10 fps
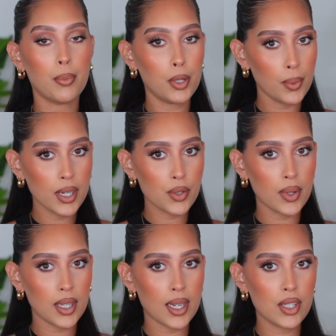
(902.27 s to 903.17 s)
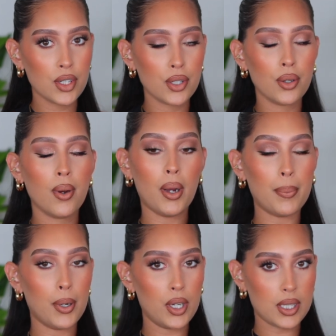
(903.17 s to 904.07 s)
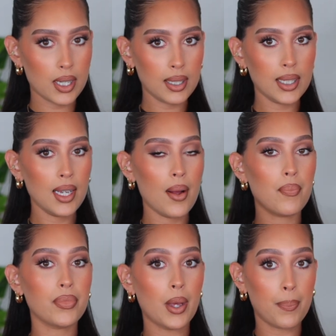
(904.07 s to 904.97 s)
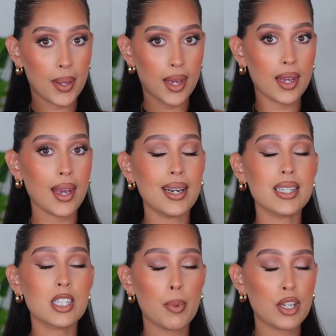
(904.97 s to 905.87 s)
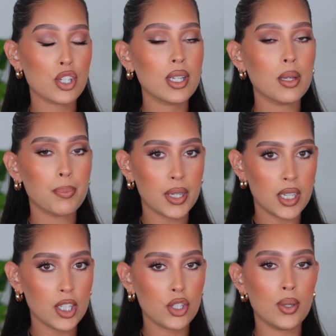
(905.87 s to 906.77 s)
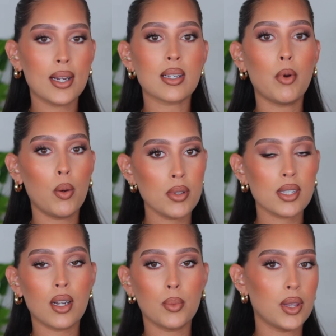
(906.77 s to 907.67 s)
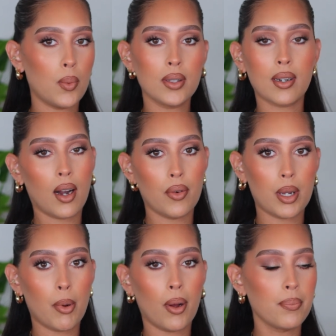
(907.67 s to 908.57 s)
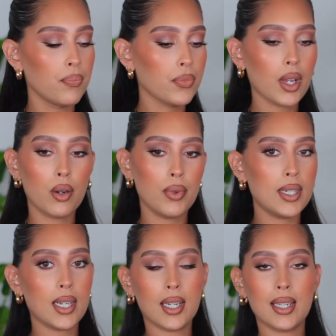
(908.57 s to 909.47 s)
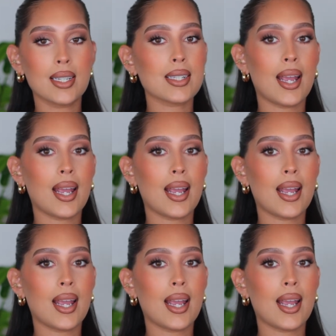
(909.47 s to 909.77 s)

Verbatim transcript: The blue one is really nice too, but personally, the pink and especially the peach, you guys, I'm almost done with the one that I already bought ridiculous.